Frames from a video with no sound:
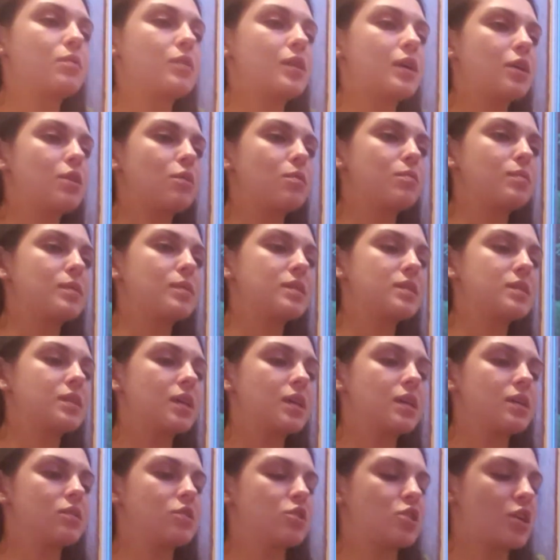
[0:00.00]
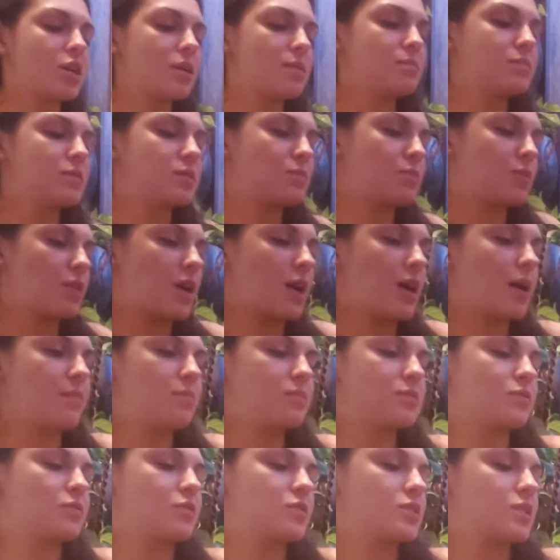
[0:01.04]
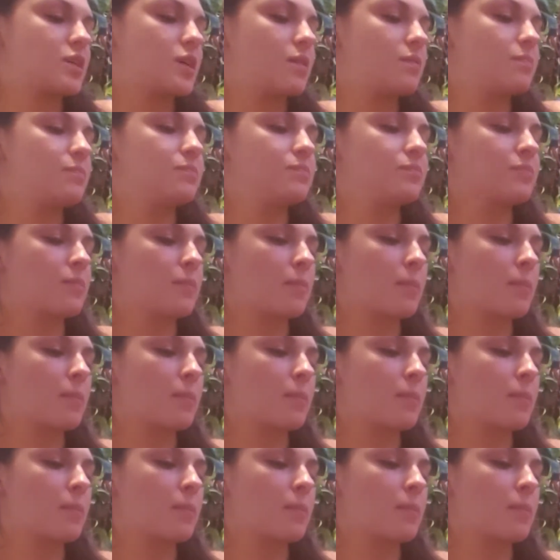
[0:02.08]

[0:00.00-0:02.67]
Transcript: that you're missing, Gems, perhaps for some.